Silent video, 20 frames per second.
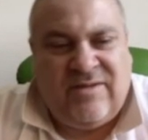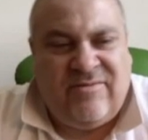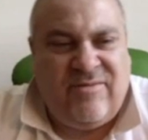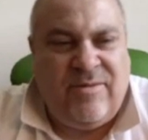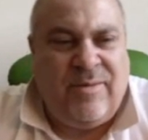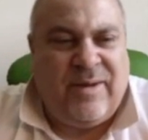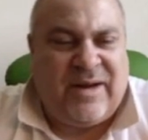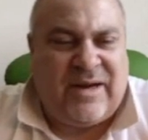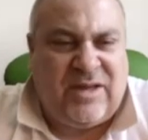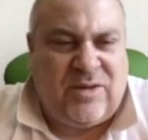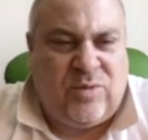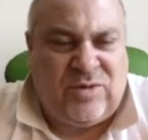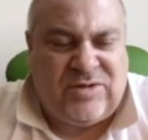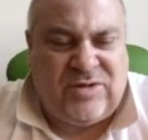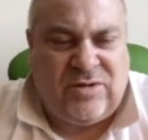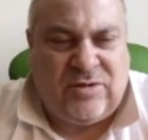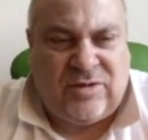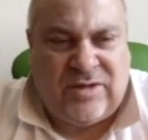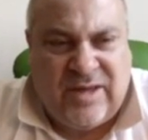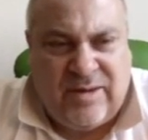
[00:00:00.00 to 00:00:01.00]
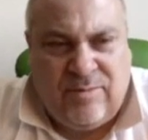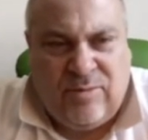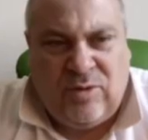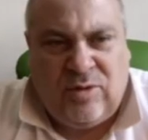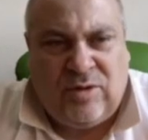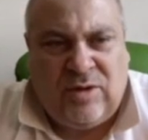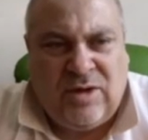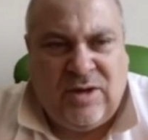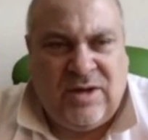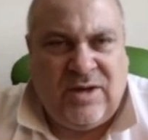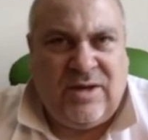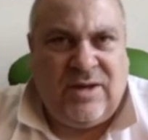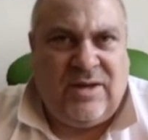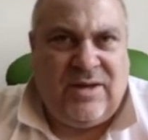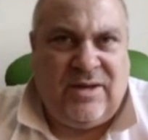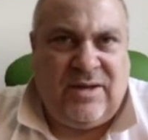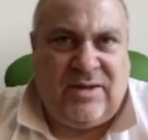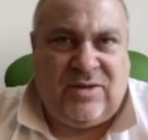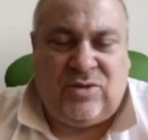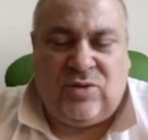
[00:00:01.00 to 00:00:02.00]
the market was not able
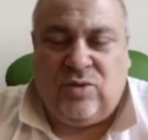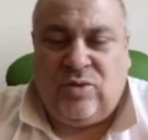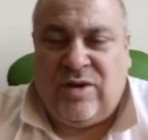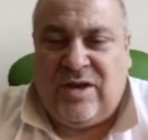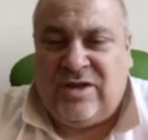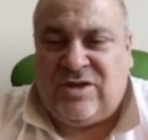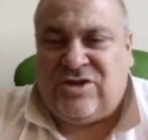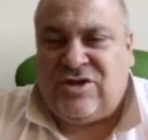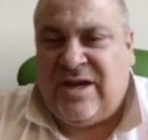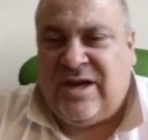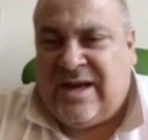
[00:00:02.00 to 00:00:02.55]
to reach